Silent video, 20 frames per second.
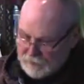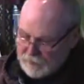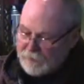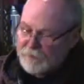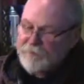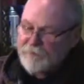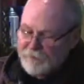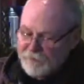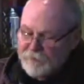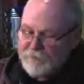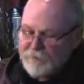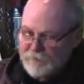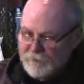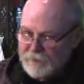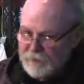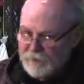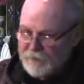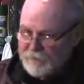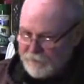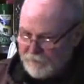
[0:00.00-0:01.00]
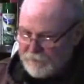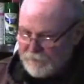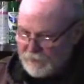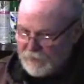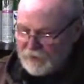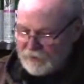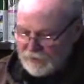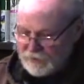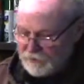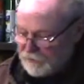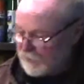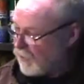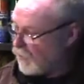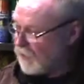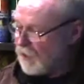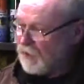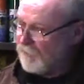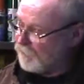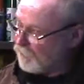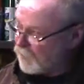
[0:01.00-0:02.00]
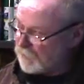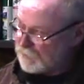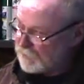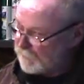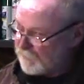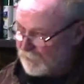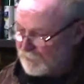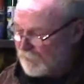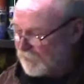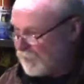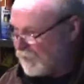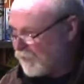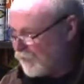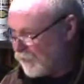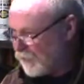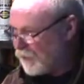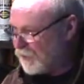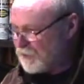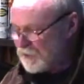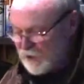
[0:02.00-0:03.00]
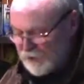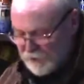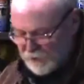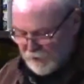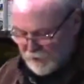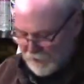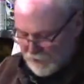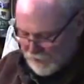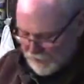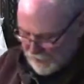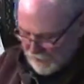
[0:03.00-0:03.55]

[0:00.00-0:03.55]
Yeah. These are all off boats from here in Ontario.